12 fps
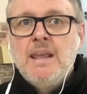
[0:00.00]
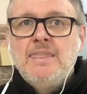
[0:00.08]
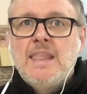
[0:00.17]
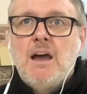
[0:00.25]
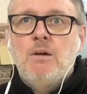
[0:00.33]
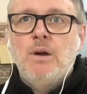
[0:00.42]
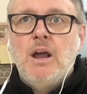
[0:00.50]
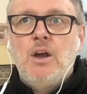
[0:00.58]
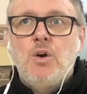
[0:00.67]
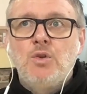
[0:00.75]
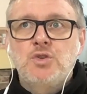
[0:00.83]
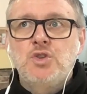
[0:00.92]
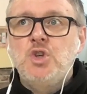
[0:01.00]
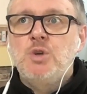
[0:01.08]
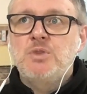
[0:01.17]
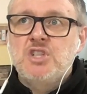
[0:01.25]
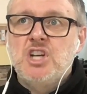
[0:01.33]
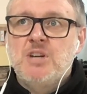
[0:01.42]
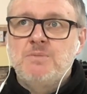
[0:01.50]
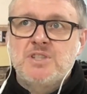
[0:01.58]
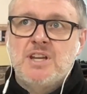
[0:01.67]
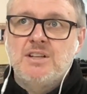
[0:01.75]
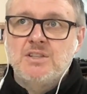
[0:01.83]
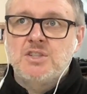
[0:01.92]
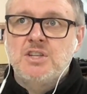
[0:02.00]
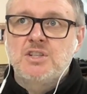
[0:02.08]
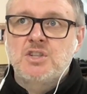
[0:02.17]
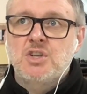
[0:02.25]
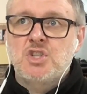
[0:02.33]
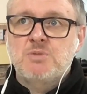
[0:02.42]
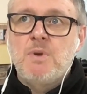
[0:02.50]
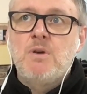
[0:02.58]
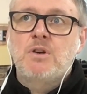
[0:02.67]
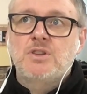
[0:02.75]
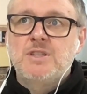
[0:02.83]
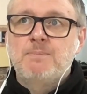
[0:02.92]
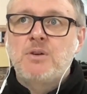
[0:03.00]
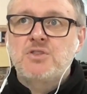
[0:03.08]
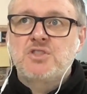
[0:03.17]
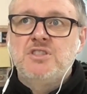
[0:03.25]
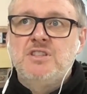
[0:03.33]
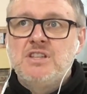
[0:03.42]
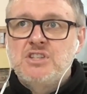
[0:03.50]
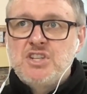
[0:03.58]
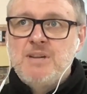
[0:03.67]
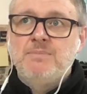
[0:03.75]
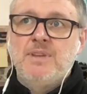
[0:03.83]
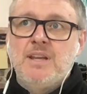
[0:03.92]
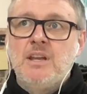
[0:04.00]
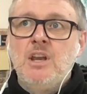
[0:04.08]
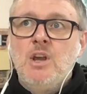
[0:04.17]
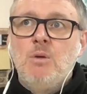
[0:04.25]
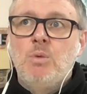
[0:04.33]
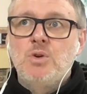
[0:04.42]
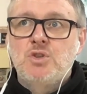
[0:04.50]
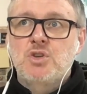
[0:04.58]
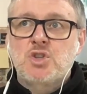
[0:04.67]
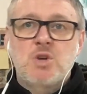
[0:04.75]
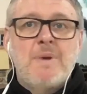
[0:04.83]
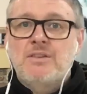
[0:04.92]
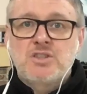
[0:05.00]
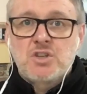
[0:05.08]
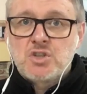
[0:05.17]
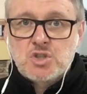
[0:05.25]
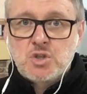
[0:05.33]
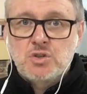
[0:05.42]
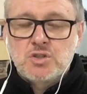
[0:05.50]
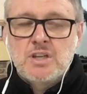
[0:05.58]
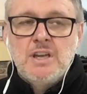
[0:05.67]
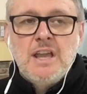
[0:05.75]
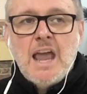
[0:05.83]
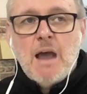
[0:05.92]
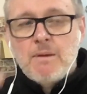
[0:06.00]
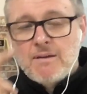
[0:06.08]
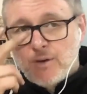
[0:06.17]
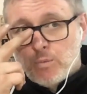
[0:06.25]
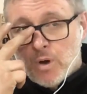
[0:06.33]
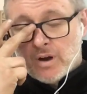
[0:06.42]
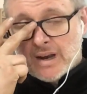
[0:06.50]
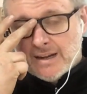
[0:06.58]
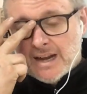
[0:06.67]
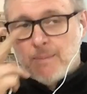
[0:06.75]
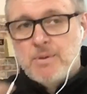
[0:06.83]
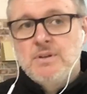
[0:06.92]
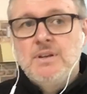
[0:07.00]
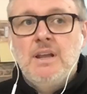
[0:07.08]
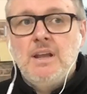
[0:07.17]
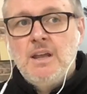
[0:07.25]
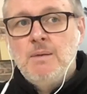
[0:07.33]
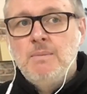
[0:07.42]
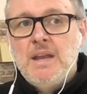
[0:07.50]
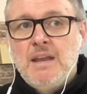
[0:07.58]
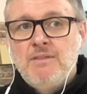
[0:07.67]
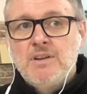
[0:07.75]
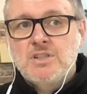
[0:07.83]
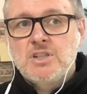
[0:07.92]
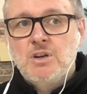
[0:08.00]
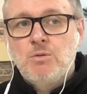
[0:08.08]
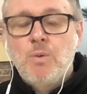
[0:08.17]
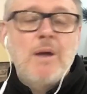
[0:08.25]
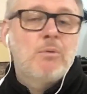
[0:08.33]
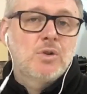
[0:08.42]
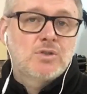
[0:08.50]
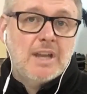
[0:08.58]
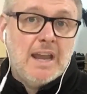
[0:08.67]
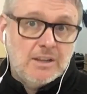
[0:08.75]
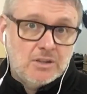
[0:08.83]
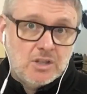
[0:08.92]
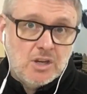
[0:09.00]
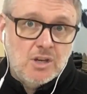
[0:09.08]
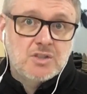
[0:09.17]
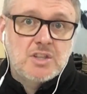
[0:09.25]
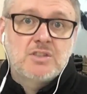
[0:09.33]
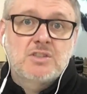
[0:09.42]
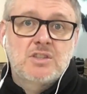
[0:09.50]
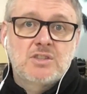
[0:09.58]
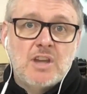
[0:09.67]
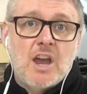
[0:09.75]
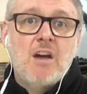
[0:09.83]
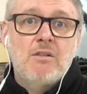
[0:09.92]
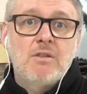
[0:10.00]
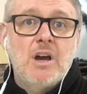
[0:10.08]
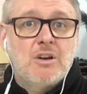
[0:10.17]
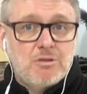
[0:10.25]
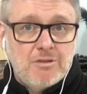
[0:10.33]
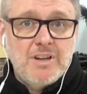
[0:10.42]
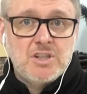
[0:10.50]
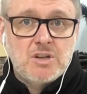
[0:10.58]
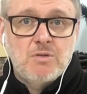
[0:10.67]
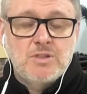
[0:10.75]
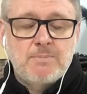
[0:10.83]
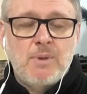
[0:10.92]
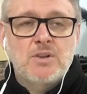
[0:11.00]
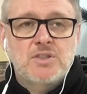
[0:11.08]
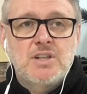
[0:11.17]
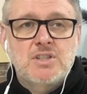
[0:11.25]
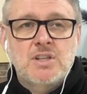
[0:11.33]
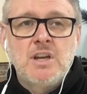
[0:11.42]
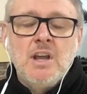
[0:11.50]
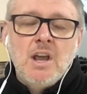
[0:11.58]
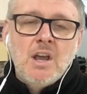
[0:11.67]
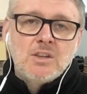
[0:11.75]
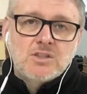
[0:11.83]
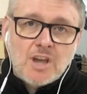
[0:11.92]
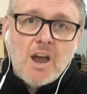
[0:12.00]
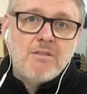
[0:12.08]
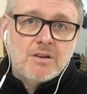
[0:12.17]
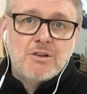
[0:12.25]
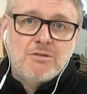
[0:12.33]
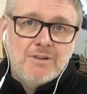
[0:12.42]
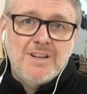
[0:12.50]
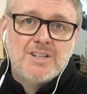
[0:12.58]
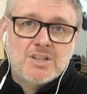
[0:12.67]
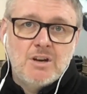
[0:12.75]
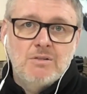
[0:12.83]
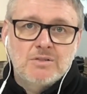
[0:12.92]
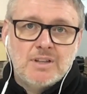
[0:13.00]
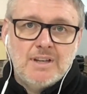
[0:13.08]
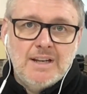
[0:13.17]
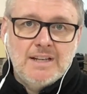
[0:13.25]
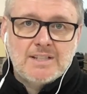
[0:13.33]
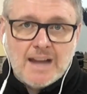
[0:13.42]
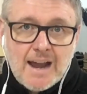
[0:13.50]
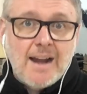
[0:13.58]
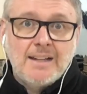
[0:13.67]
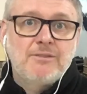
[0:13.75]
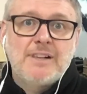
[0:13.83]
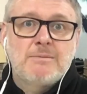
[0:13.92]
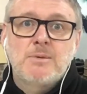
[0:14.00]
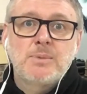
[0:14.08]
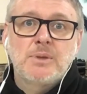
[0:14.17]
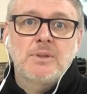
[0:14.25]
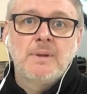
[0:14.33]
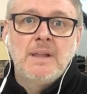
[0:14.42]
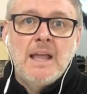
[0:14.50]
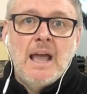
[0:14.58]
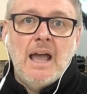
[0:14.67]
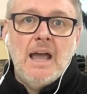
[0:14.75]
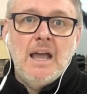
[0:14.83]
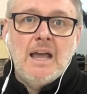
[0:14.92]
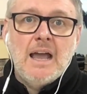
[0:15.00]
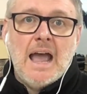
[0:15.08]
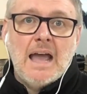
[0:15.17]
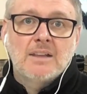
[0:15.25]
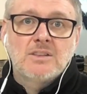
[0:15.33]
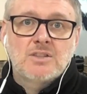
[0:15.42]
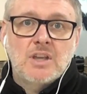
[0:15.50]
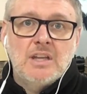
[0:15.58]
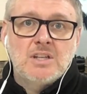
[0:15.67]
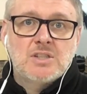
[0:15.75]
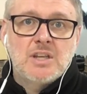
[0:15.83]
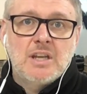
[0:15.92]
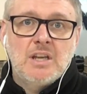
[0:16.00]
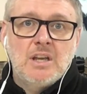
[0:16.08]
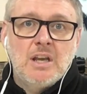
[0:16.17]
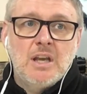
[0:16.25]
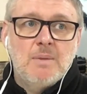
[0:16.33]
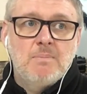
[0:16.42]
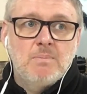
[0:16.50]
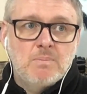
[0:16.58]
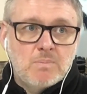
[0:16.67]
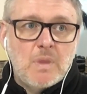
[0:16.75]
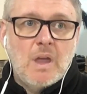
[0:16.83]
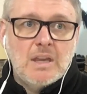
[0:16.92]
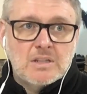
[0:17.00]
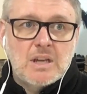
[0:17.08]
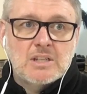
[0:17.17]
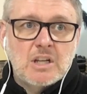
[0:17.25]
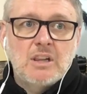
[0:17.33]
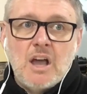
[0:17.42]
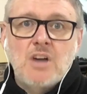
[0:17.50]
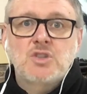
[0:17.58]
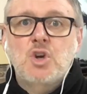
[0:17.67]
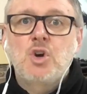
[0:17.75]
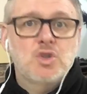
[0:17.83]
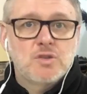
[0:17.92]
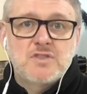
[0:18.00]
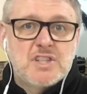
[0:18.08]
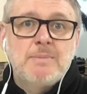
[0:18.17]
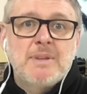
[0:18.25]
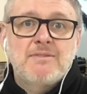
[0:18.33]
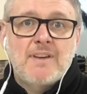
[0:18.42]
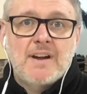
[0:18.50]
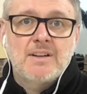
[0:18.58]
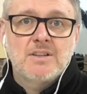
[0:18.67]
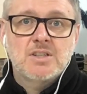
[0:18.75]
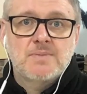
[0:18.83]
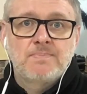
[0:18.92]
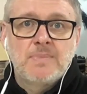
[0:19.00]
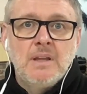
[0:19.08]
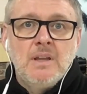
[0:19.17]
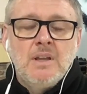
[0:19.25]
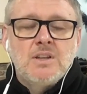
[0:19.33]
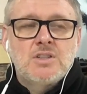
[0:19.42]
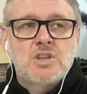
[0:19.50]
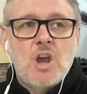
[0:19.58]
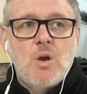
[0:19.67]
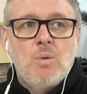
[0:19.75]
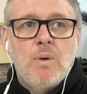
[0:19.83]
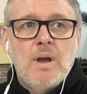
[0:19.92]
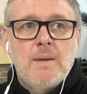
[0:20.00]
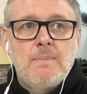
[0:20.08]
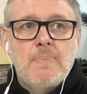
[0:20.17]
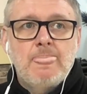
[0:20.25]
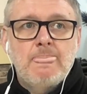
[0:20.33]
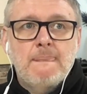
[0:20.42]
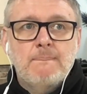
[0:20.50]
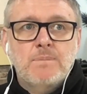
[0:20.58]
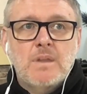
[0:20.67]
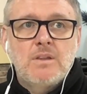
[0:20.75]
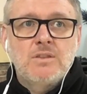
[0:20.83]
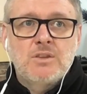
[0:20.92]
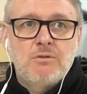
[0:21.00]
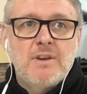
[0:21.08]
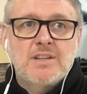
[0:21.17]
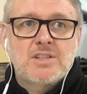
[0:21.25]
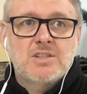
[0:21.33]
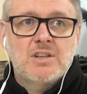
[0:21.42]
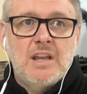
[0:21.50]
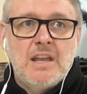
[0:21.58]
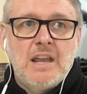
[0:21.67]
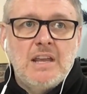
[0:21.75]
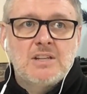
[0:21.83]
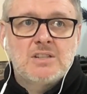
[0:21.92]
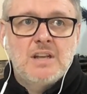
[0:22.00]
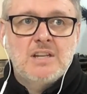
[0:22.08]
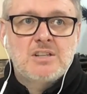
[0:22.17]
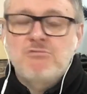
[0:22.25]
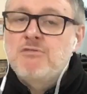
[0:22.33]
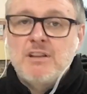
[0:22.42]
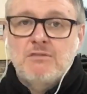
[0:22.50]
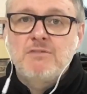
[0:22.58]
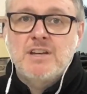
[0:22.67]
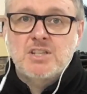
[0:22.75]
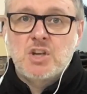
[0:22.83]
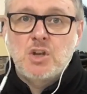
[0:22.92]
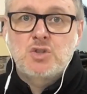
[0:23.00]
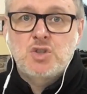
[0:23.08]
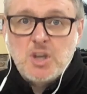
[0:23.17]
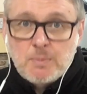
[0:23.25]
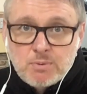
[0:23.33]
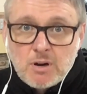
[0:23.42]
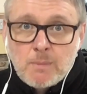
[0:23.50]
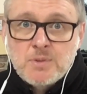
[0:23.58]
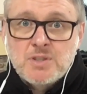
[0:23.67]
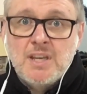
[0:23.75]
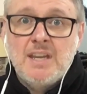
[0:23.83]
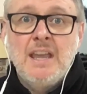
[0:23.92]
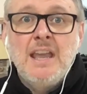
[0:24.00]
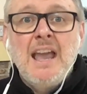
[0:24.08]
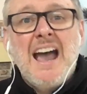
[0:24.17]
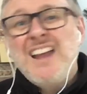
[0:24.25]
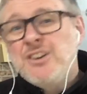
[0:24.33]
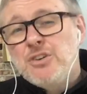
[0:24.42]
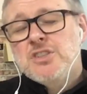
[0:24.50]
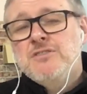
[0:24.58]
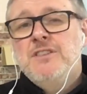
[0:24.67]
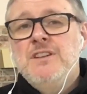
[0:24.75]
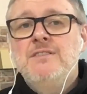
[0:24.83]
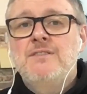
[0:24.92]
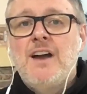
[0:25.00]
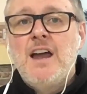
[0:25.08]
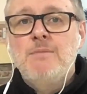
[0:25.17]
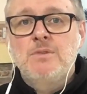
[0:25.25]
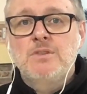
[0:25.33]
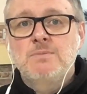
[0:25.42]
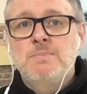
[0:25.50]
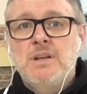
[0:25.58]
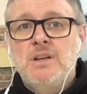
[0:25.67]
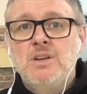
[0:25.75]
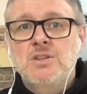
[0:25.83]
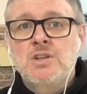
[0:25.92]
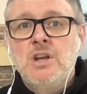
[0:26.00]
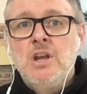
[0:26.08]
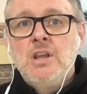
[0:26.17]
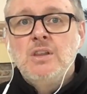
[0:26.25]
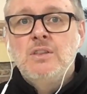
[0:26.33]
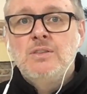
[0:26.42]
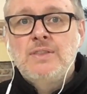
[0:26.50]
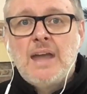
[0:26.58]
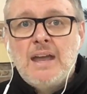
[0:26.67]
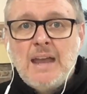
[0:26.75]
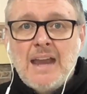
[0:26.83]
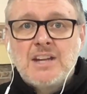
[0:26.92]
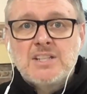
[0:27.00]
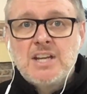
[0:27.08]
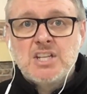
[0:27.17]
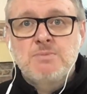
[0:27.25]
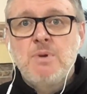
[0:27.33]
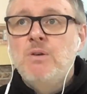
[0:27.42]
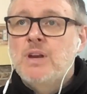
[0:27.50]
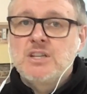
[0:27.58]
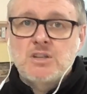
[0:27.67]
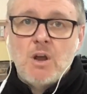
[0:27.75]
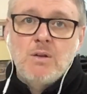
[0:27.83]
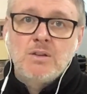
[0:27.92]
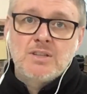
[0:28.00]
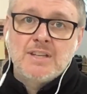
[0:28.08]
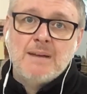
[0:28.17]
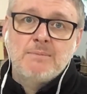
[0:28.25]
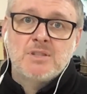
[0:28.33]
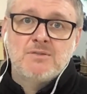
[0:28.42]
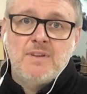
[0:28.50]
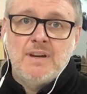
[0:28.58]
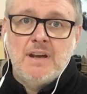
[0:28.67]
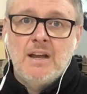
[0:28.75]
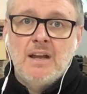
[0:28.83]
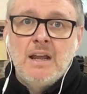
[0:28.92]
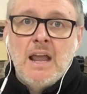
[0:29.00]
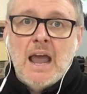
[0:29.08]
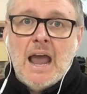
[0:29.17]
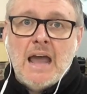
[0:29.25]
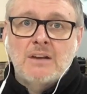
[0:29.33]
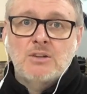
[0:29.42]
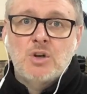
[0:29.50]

Now, under normal circumstances, smoke deposited in the chimney would just come out as soot. However, what can happen if it's wet wood, it turns into tar and creosote deposits. Tar and creosote is highly flammable and is a large cause of chimney fires. So it's a real risk to your property and also for the environment, because that excess smoke is going into the atmosphere and